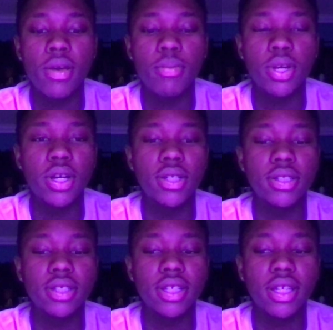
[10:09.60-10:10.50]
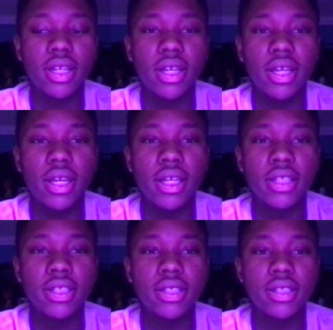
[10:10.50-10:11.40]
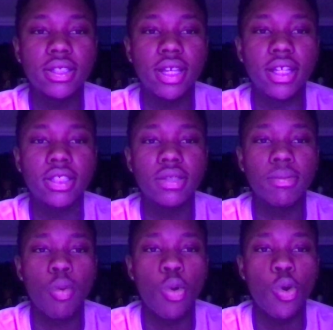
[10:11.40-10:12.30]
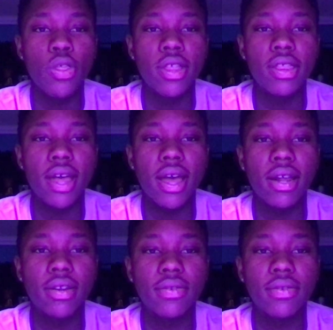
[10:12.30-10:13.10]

Because it's it's more than that.